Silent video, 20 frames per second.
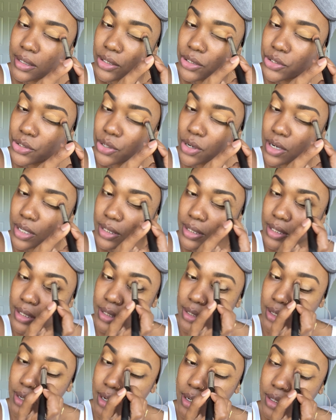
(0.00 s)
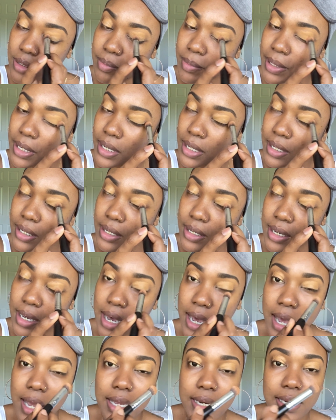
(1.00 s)
darkness on my
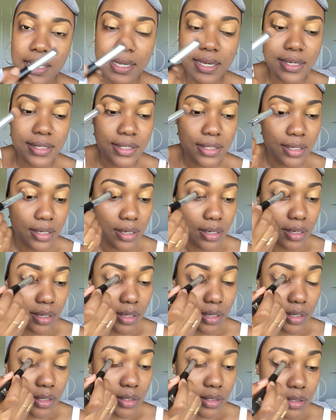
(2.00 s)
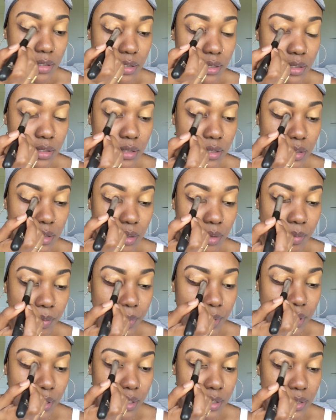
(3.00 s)
eyelid
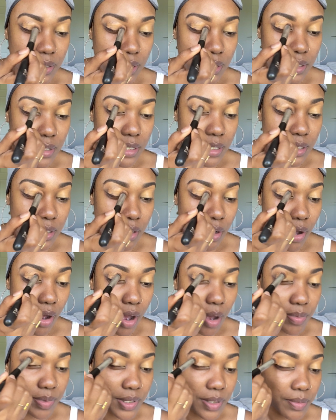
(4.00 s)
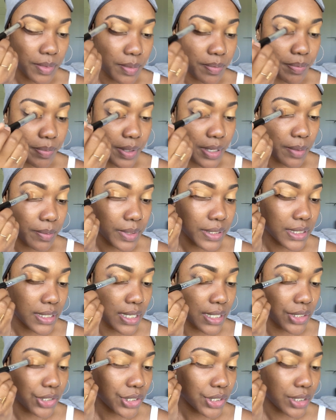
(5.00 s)
because I need optimum
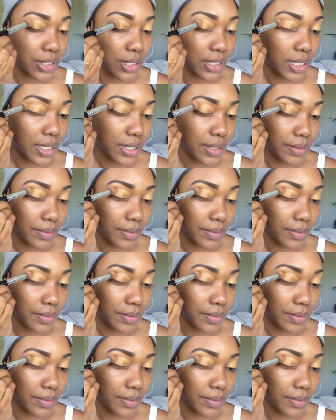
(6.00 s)
pigmentation today.